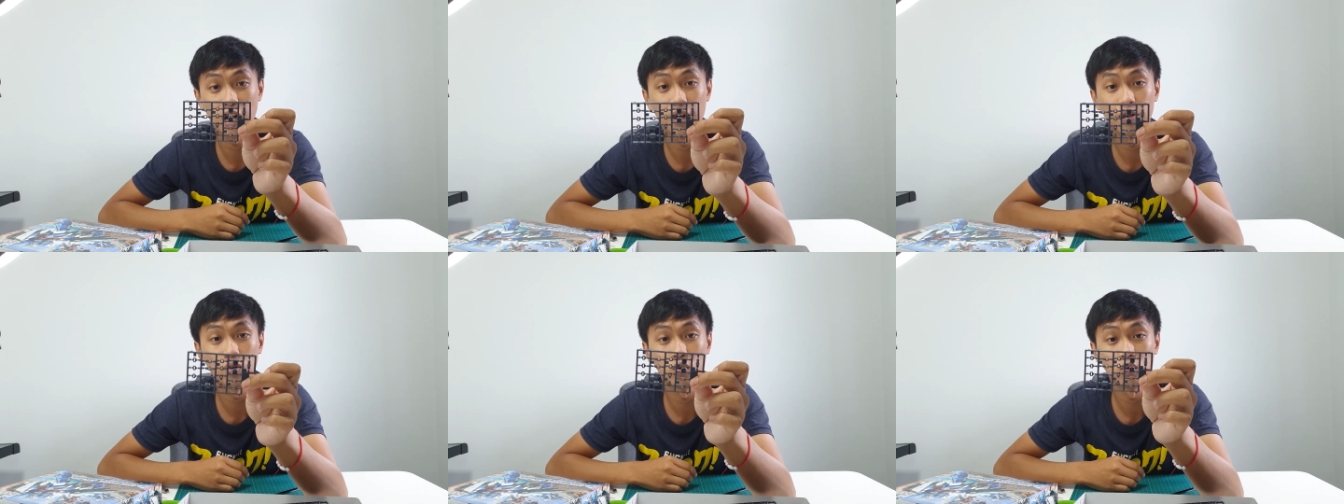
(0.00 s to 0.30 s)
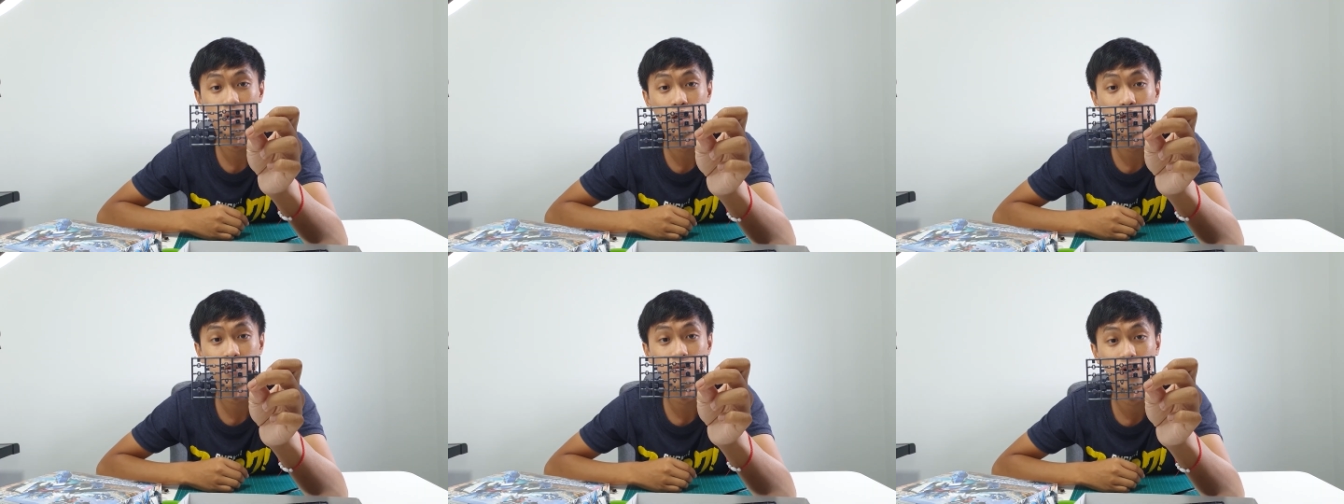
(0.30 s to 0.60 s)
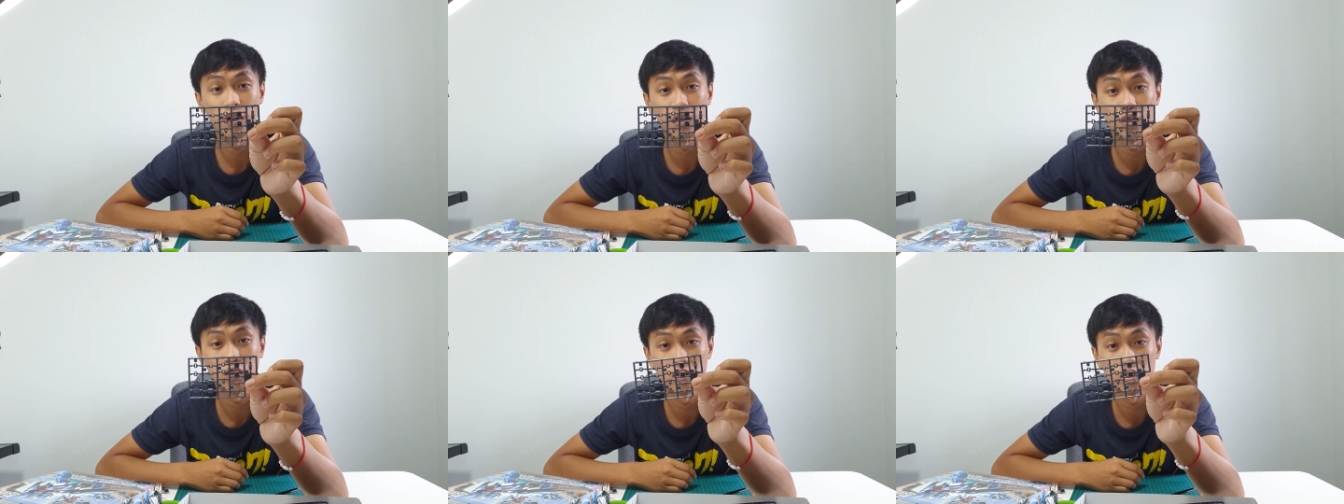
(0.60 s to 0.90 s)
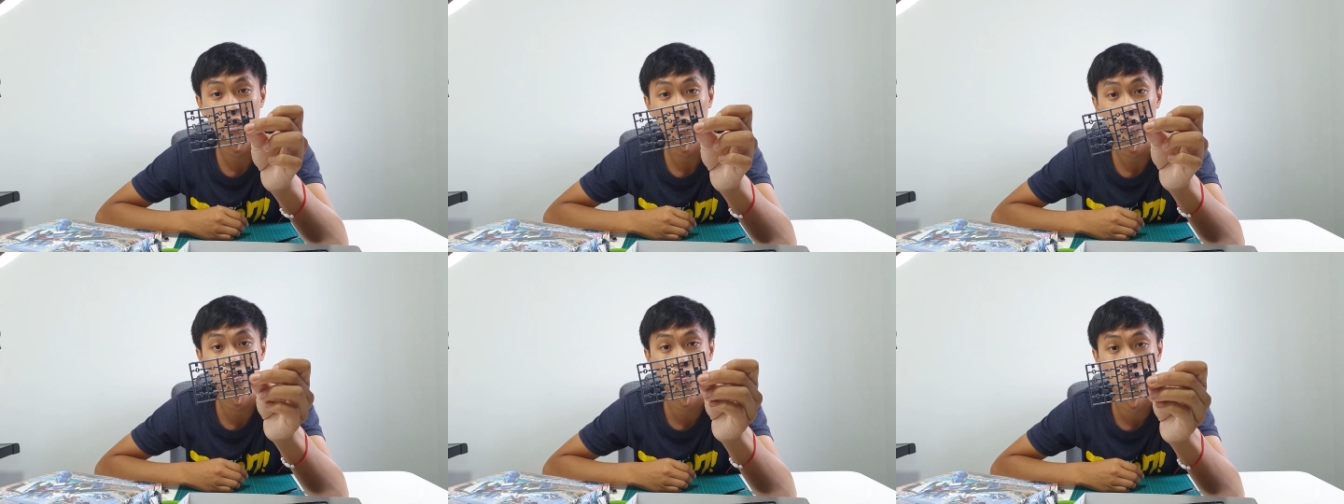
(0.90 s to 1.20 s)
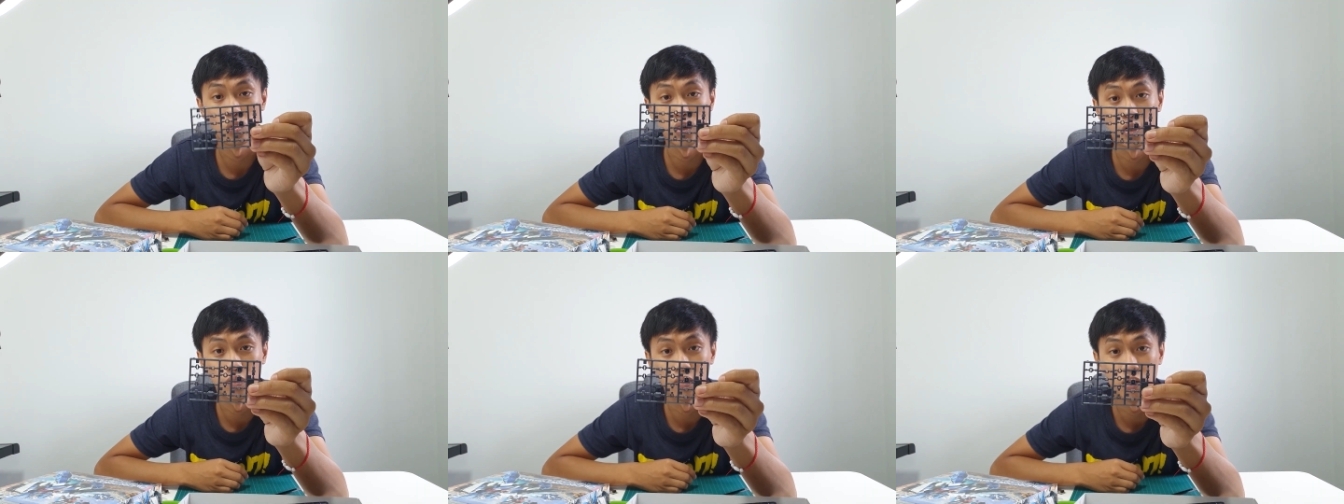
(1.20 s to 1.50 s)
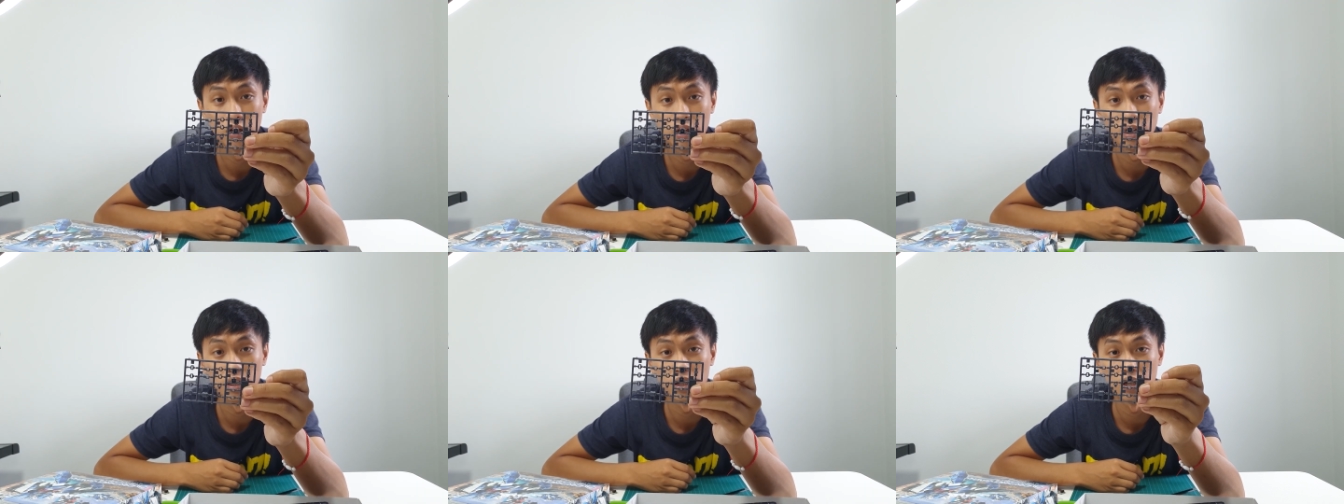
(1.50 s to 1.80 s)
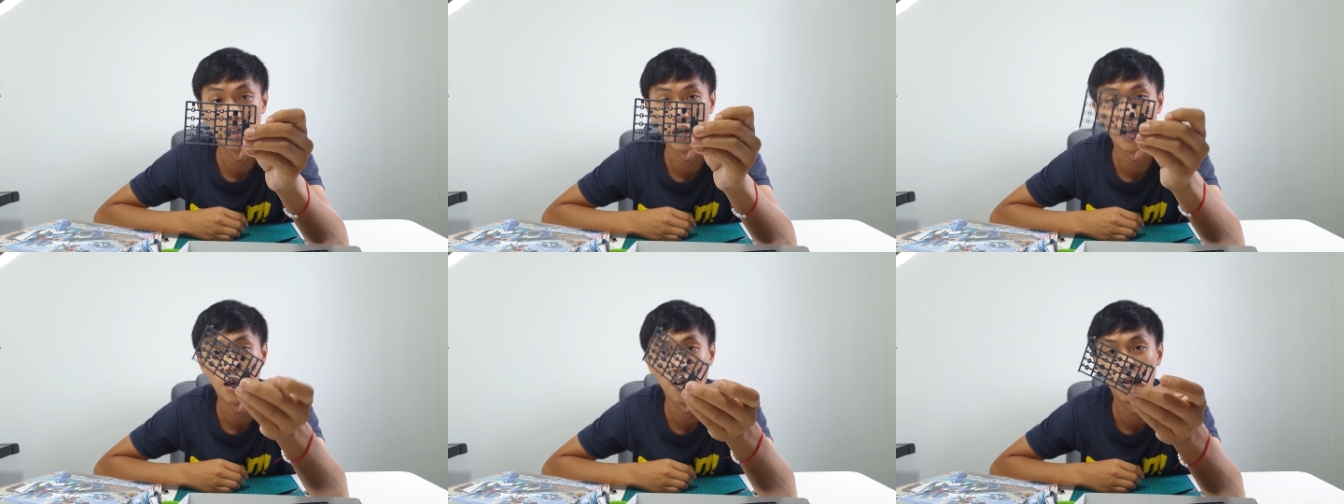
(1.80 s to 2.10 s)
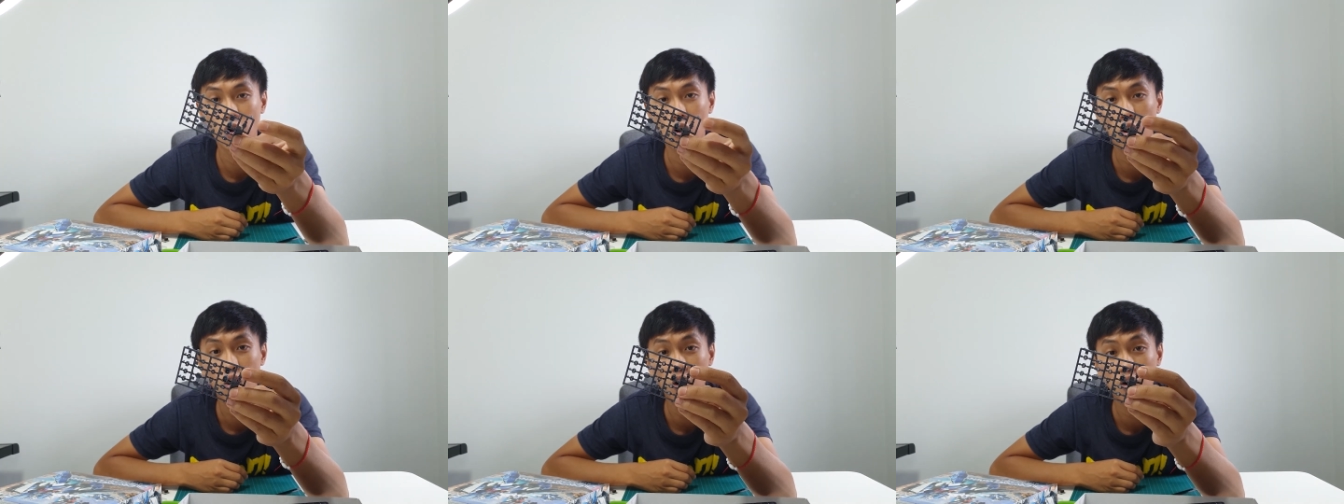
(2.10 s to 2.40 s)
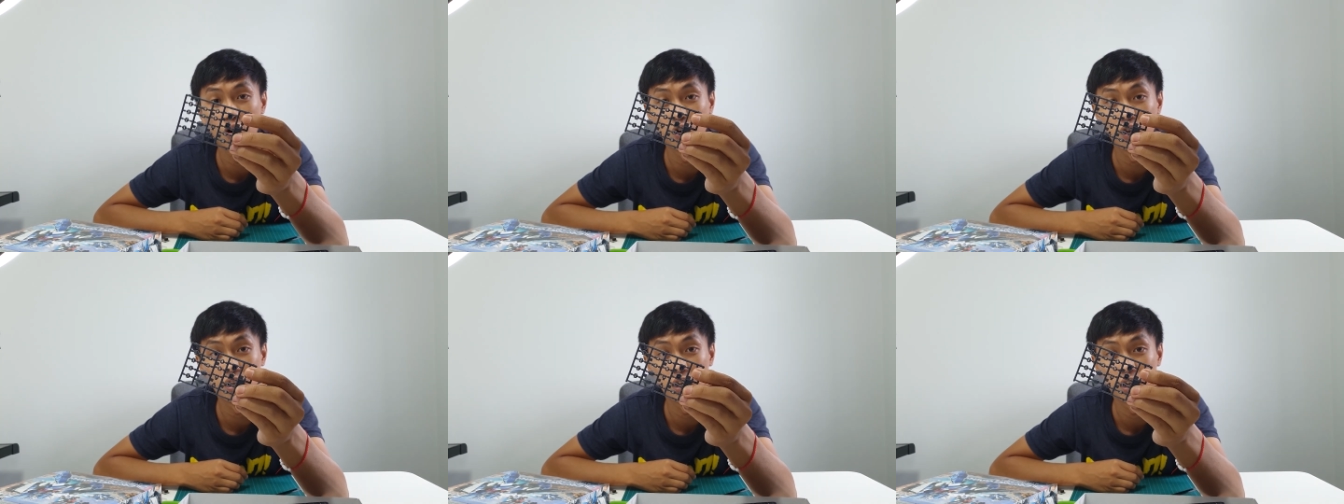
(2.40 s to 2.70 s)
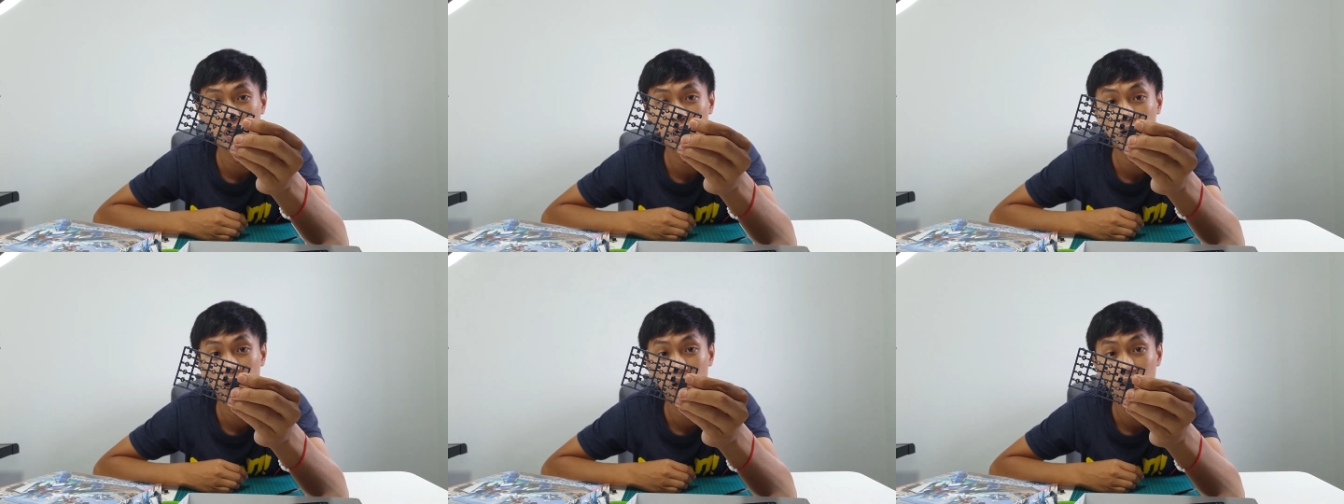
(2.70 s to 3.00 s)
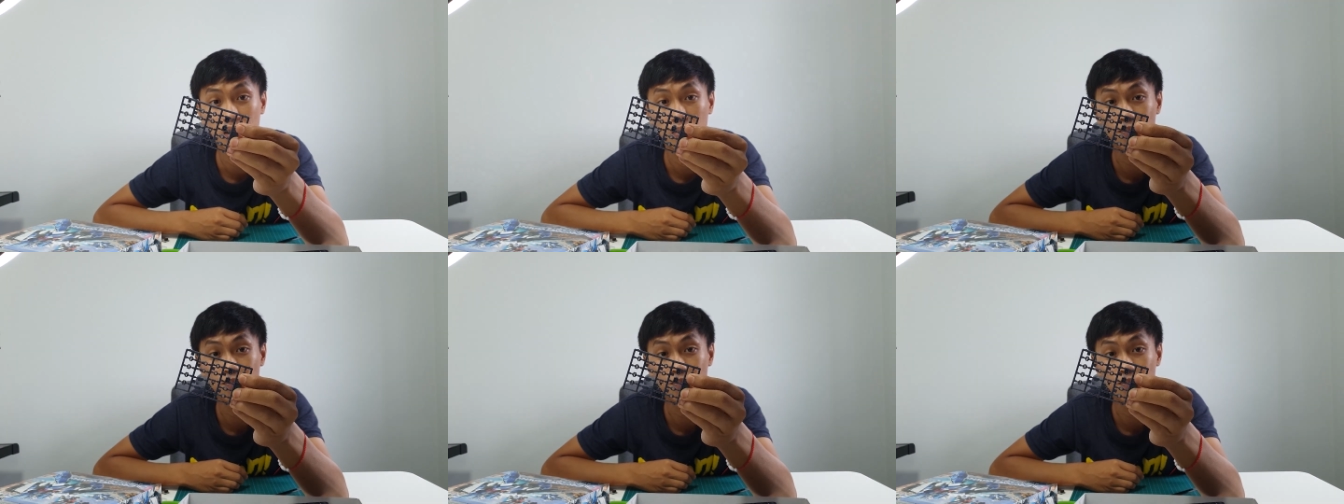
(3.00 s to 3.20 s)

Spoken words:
I noticed that just today only, that all the